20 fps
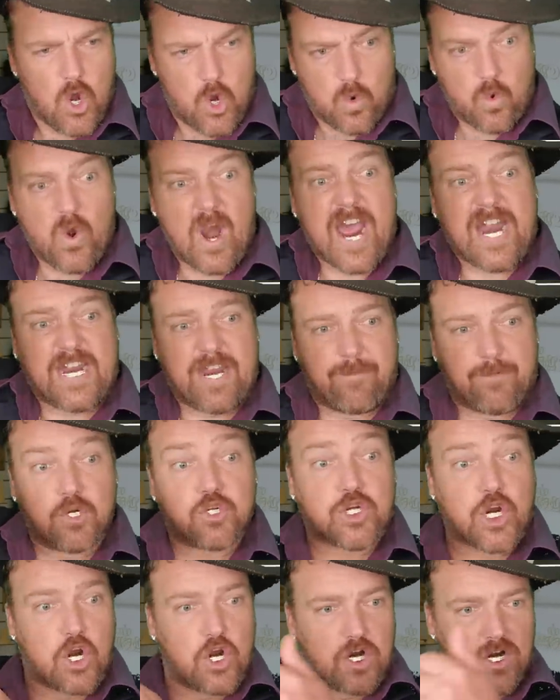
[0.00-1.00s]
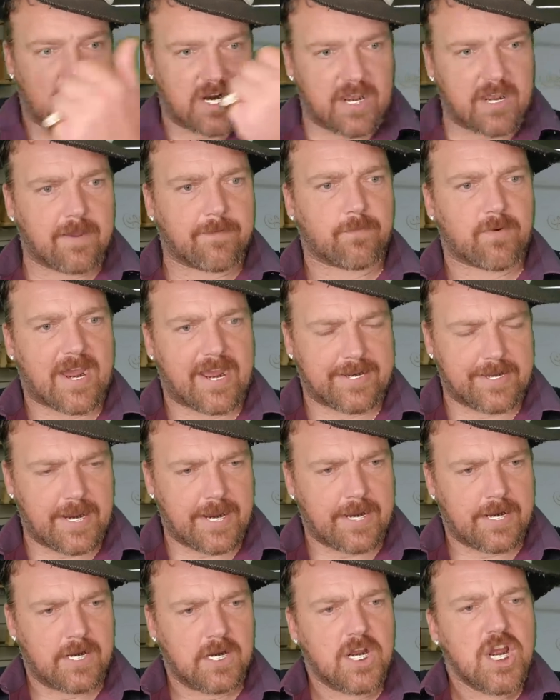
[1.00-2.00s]
Right there, if you turn left right
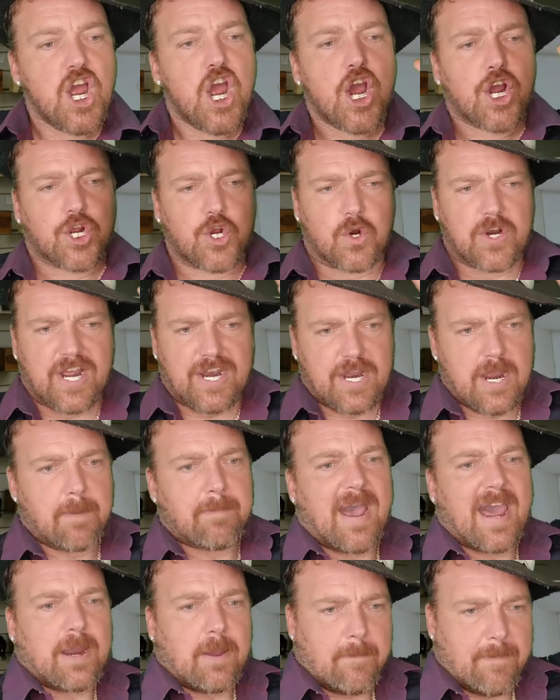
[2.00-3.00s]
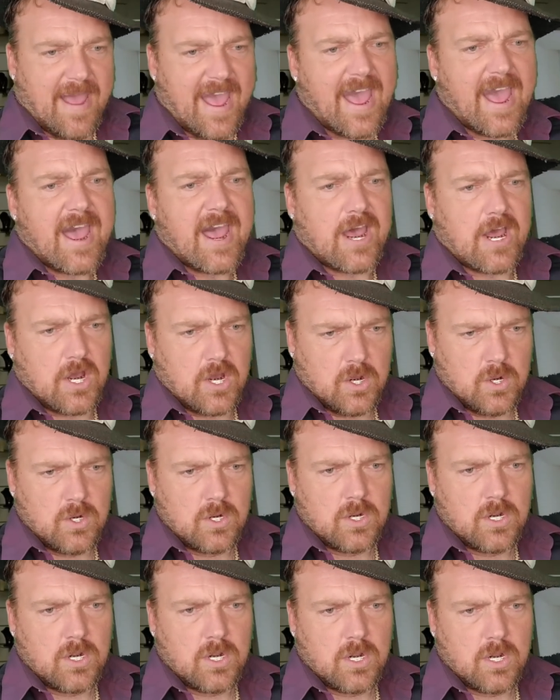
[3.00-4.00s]
there, go down there about a mile,
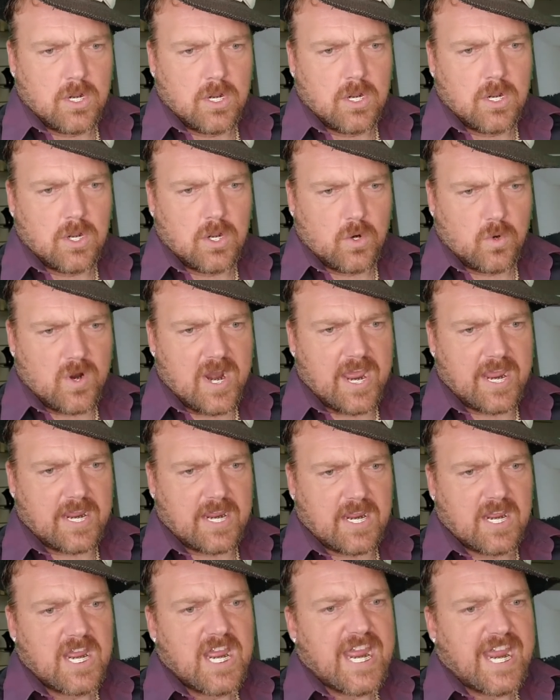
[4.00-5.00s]
right?